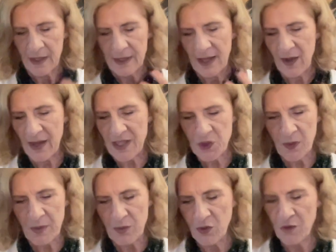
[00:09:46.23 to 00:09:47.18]
Now, as
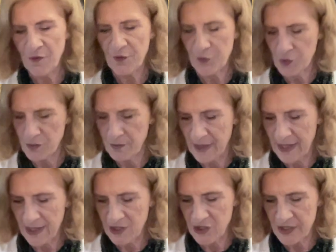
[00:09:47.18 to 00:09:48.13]
we move through
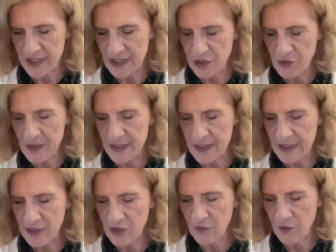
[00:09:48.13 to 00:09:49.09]
March, it's
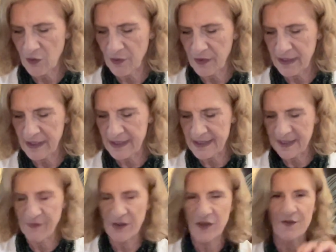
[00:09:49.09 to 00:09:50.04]
interesting, you've got the
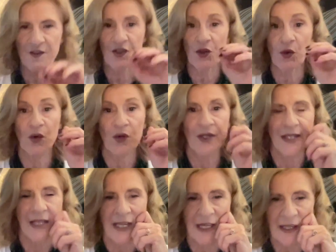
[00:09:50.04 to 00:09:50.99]
Seven of Swords
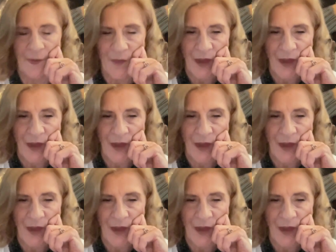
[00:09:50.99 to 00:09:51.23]
here,